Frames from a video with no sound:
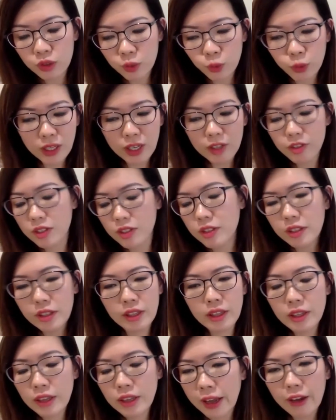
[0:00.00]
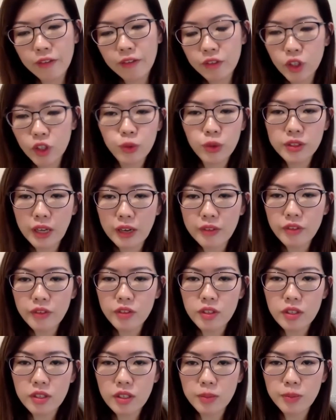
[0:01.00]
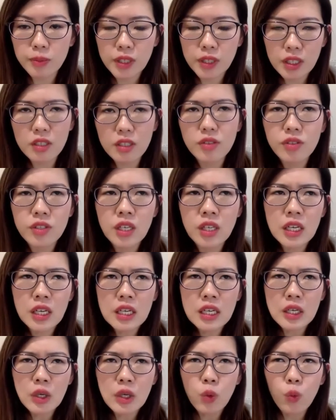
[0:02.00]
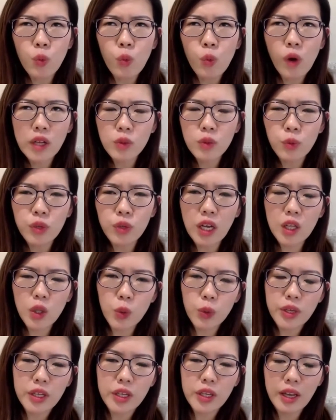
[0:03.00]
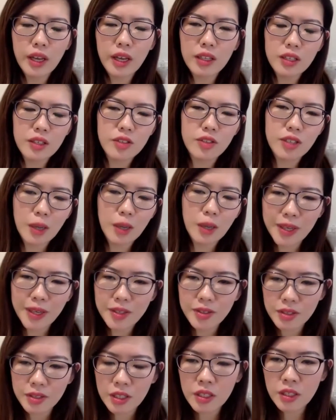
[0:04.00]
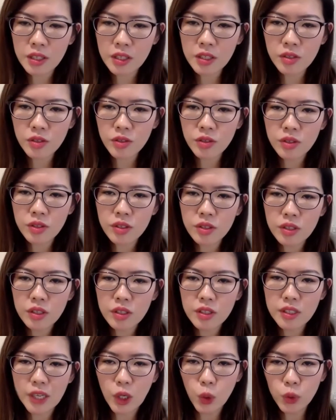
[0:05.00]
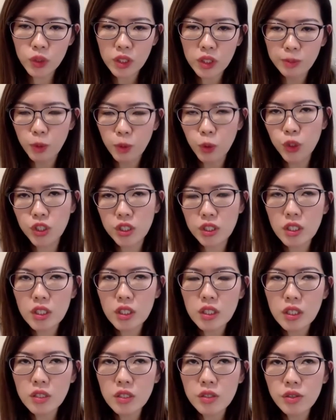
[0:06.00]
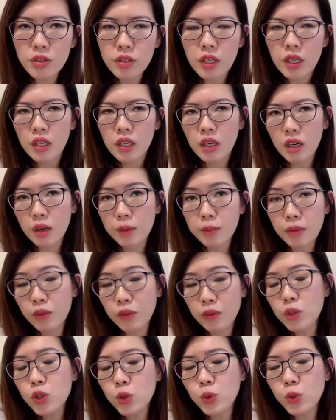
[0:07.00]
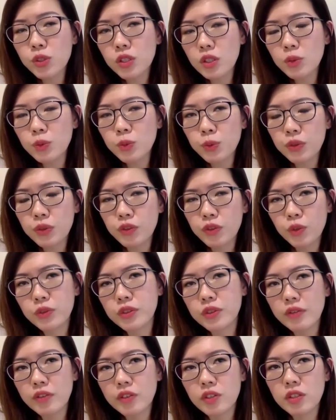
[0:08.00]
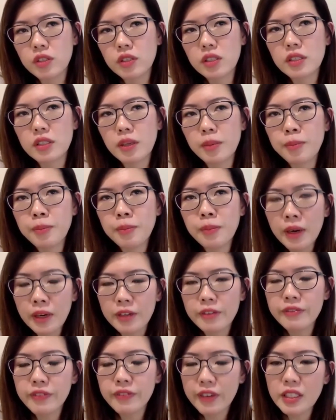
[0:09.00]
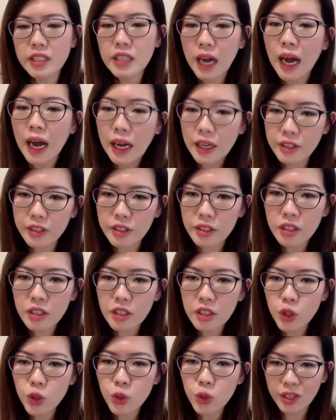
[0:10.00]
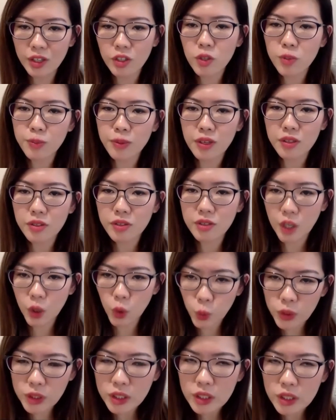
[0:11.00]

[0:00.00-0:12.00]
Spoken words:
doesn't have neurodiversity, because what we are looking at is their basic needs, their own emotional needs. Of course, children with neurodiversity, they might find it harder to express their own